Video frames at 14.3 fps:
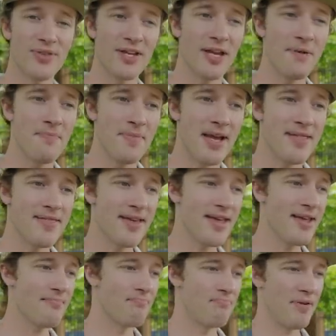to them and
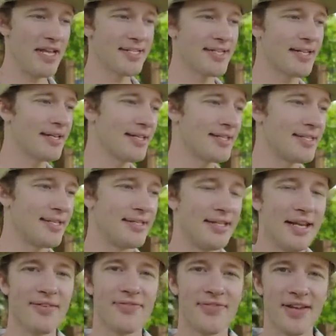they basically said,
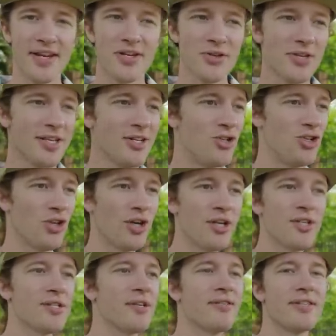yeah, Finn, you can join
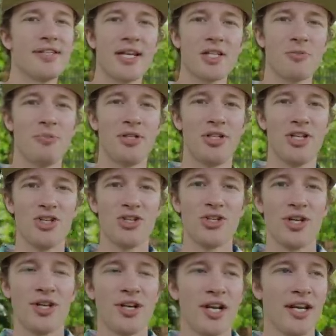us on this
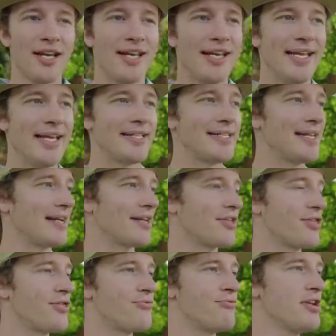expedition. It's like
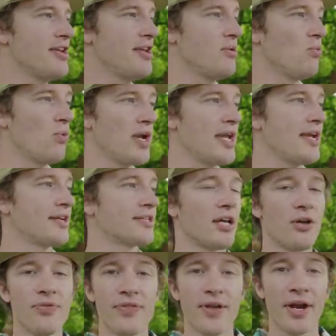three weeks
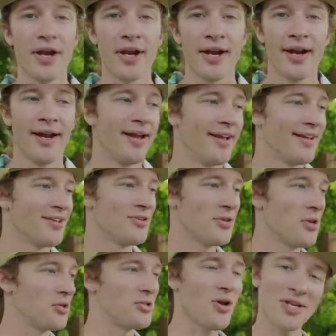out there, you
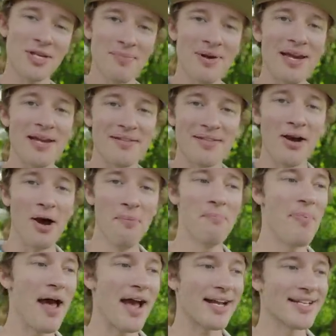know, documenting the
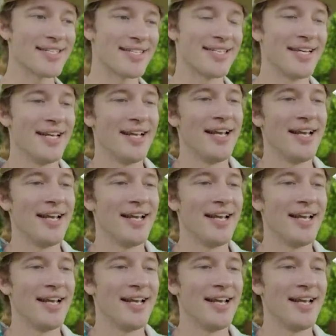humpbacks